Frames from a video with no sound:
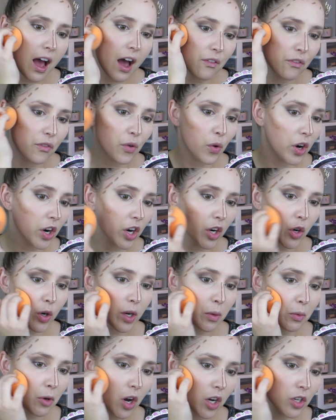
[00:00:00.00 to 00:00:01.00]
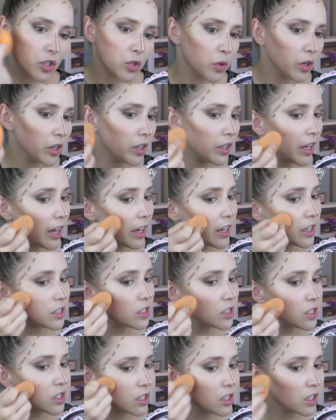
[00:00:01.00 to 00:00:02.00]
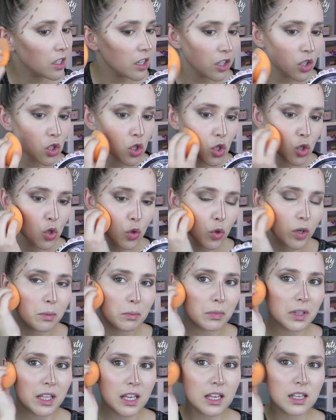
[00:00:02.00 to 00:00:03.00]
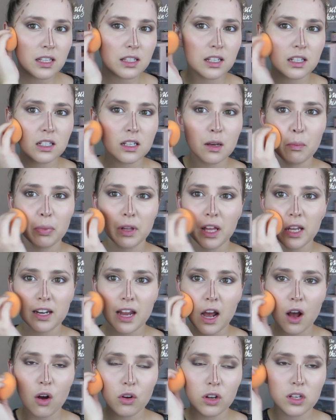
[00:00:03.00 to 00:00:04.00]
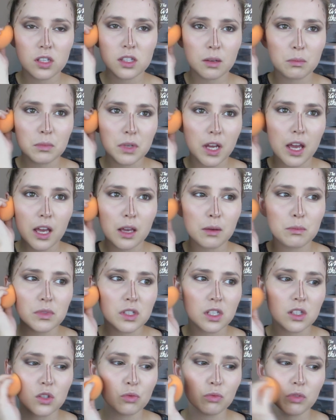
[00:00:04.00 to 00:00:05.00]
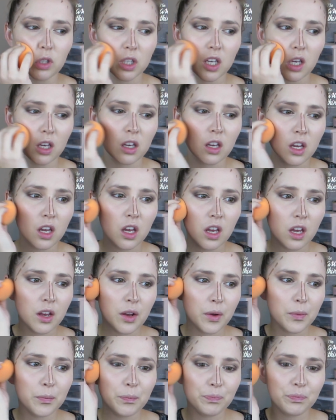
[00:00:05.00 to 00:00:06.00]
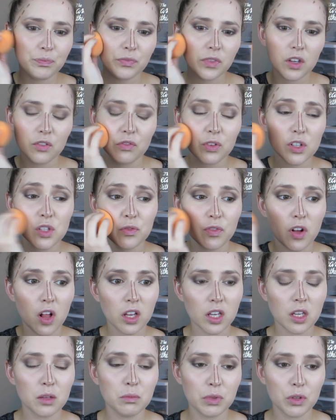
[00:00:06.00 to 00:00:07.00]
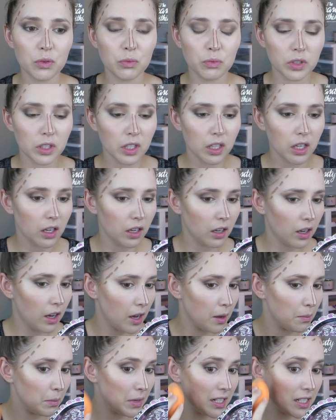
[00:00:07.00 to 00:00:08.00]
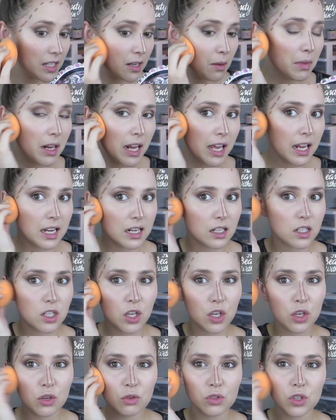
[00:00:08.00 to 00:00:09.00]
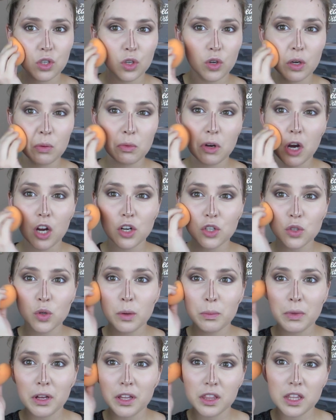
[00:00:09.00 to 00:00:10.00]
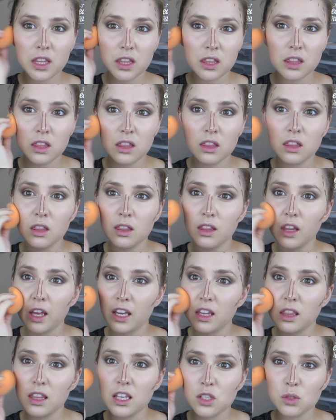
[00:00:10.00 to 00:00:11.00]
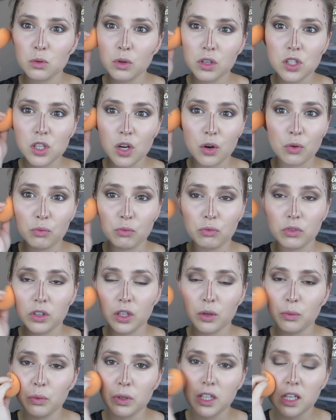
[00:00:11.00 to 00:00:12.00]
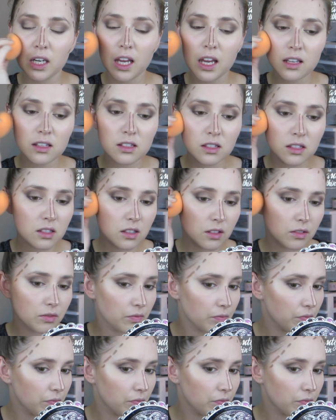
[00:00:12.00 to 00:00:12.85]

for a cream contour that is extremely easy to blend out, because sometimes it's really, first of all, it can be really intimidating to use a cream contour, but like these ones are really, really nice.